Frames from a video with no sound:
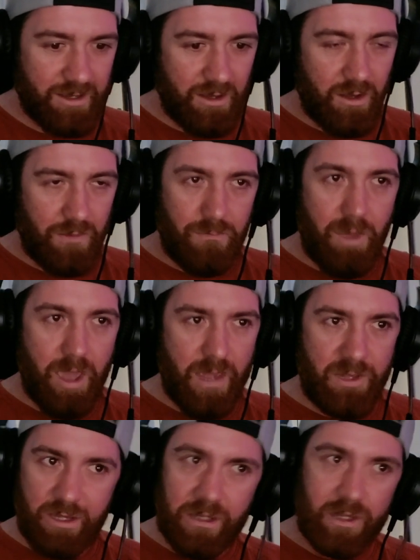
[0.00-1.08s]

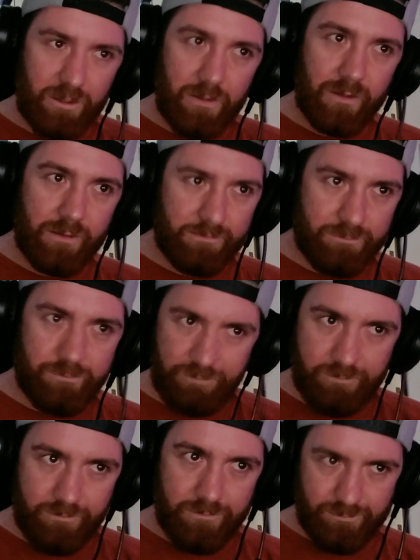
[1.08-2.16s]
maybe
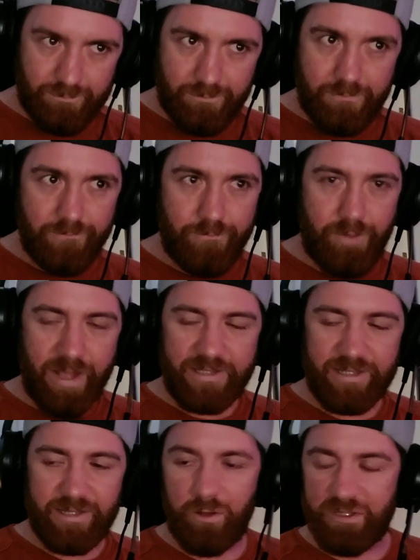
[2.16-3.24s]
better
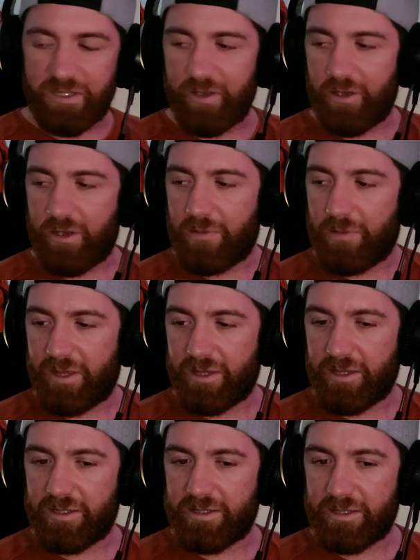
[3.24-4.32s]
long term. I think
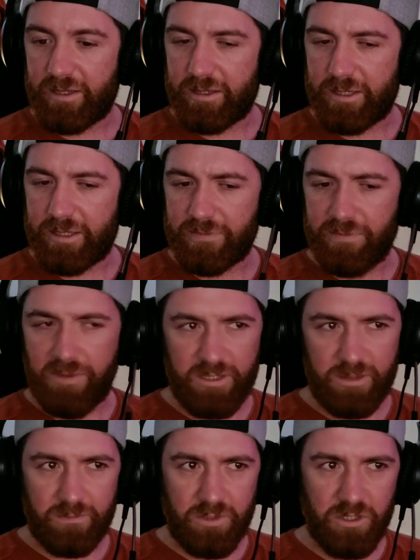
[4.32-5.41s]
there's maybe
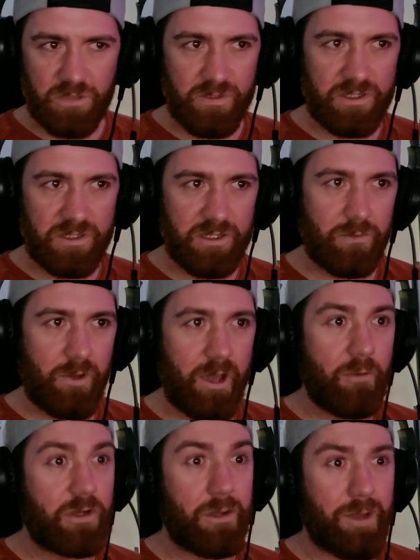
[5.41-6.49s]
some adjustments to the way I
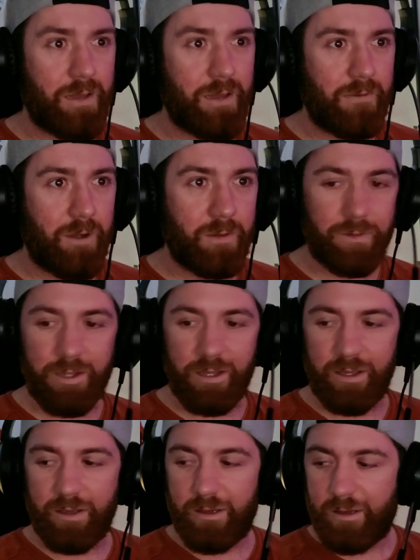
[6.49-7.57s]
would do it if I were doing
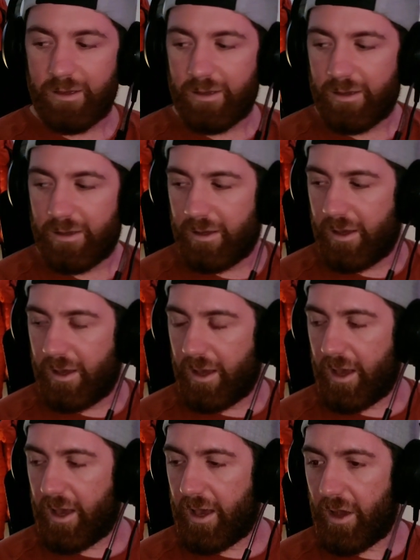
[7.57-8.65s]
it.
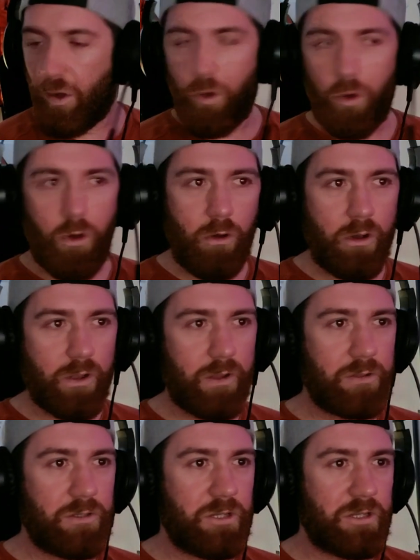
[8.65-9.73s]
Or
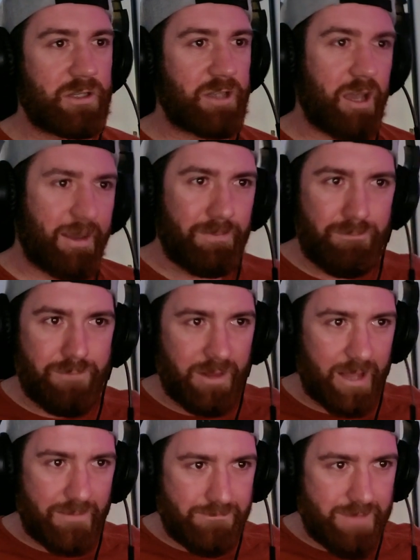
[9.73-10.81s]
just
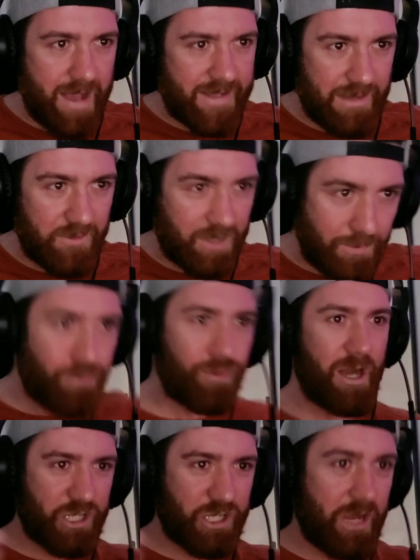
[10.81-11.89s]
like massive
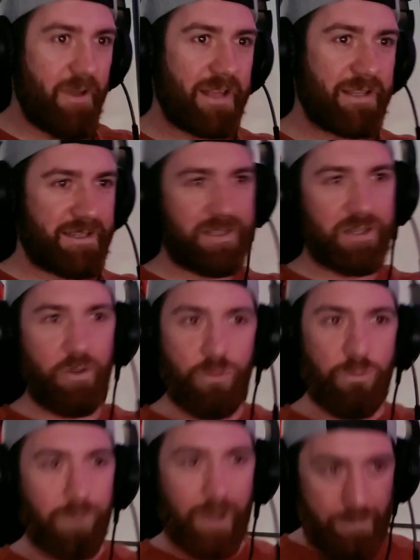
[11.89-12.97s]
compression events,
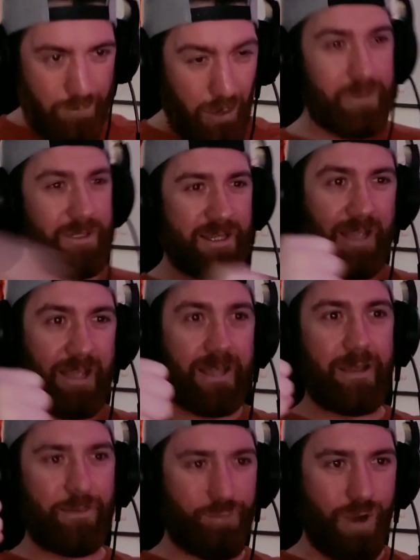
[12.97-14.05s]
so like
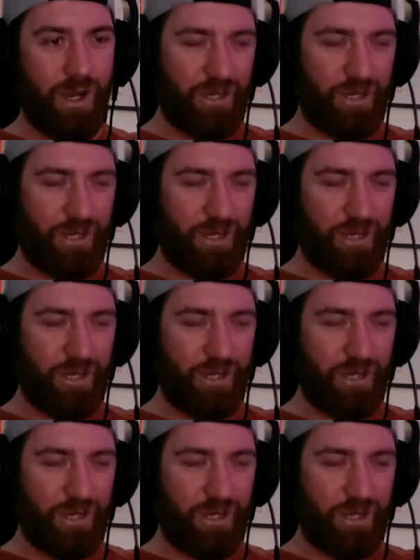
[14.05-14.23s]
pulsing pressure